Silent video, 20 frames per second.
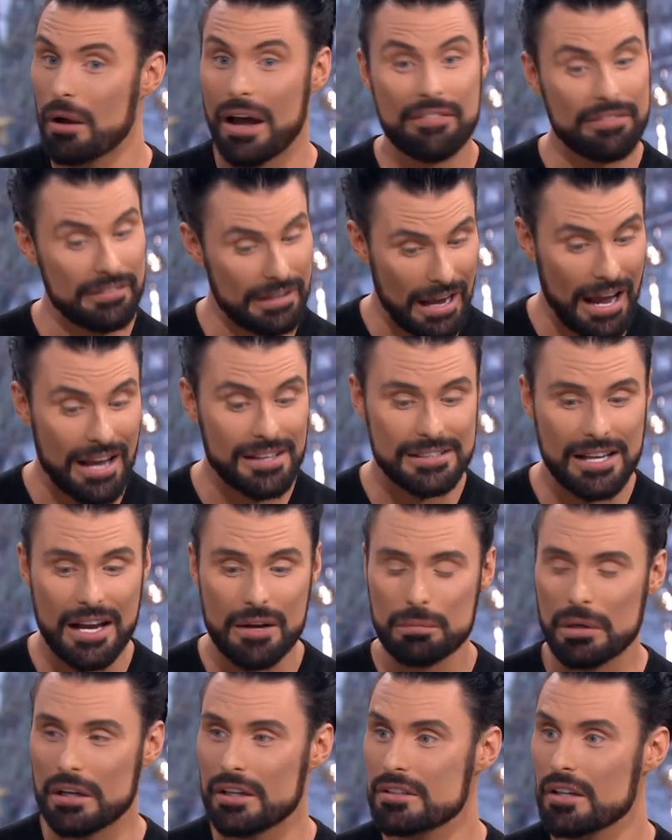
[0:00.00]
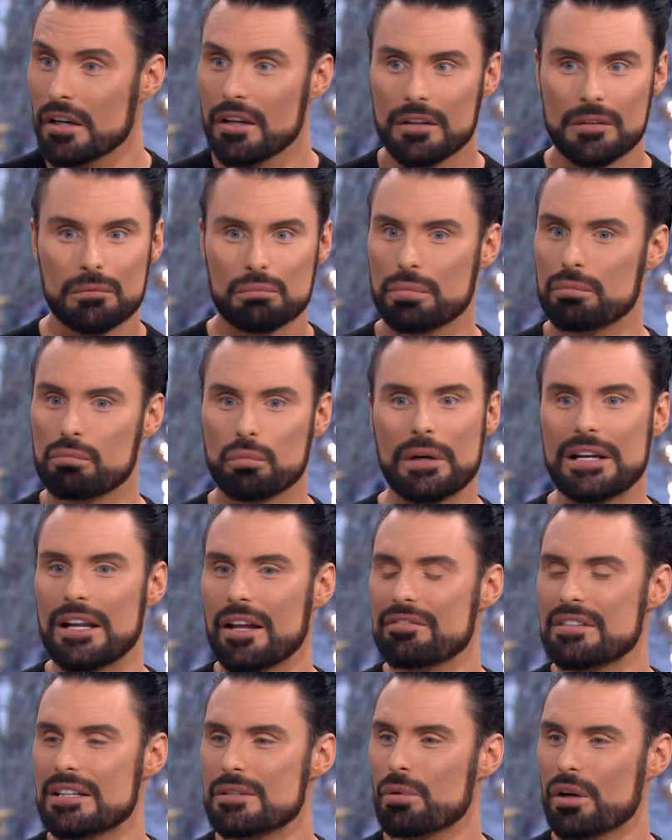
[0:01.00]
and it has happened, we
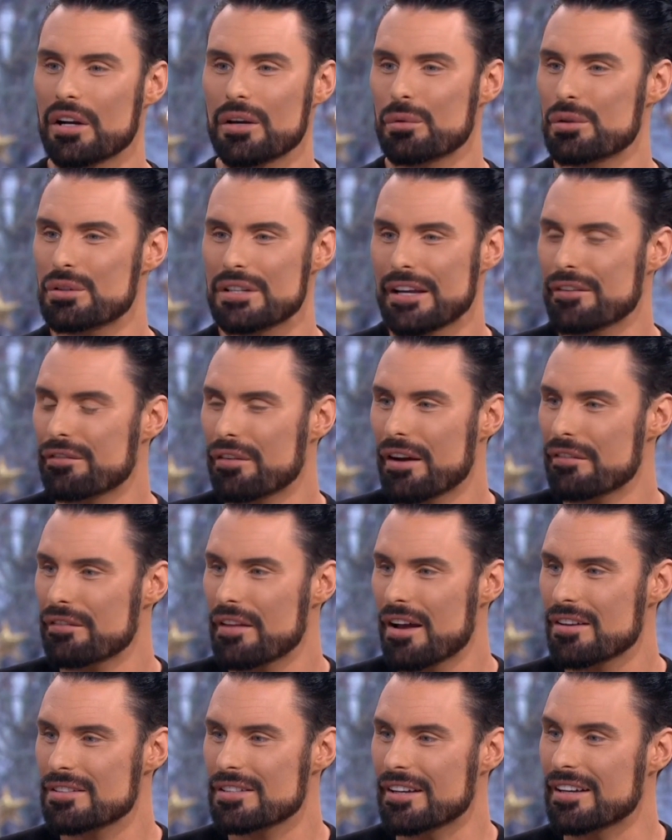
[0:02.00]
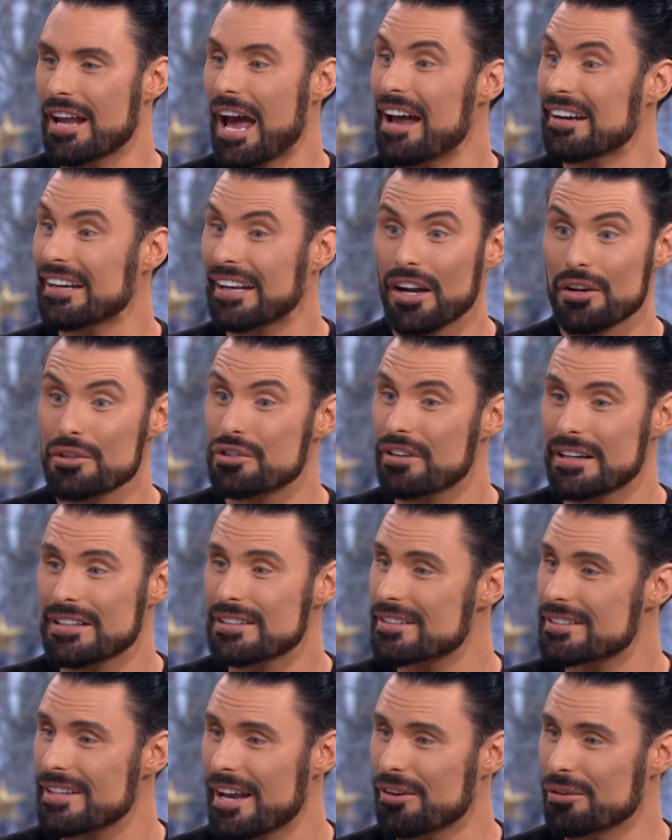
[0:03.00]
love this product, we'll take five thousand, so and it goes straight
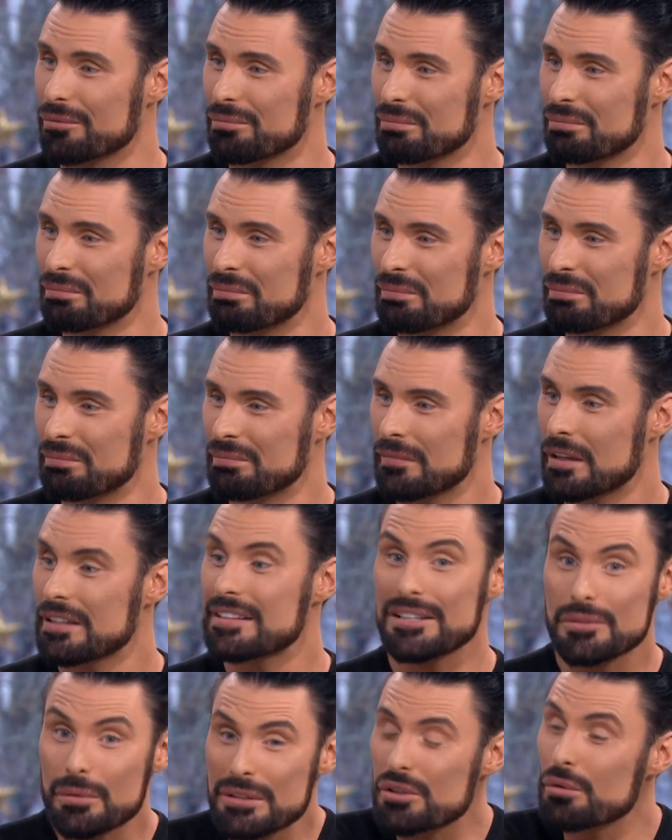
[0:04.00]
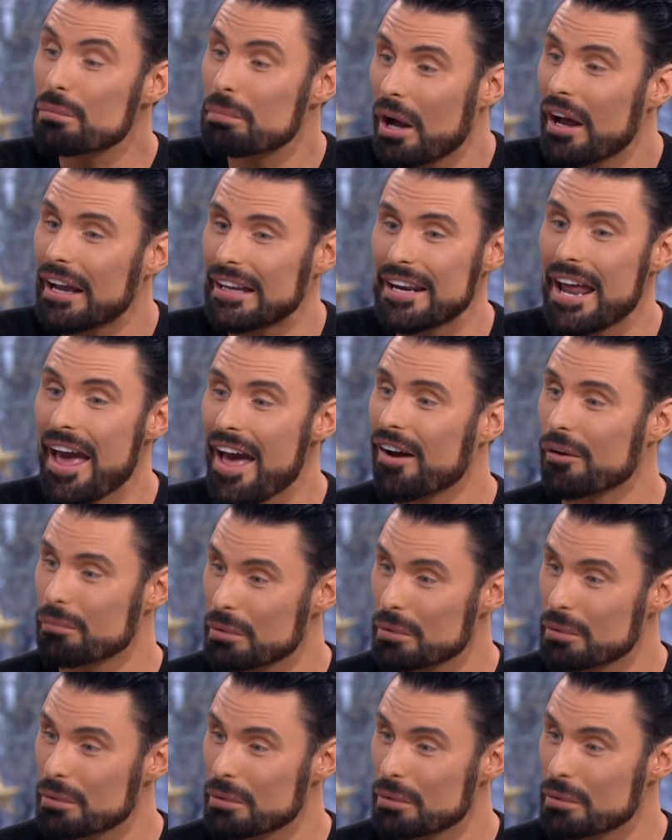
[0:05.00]
to sell. Really? That's why it's called Buy It Now,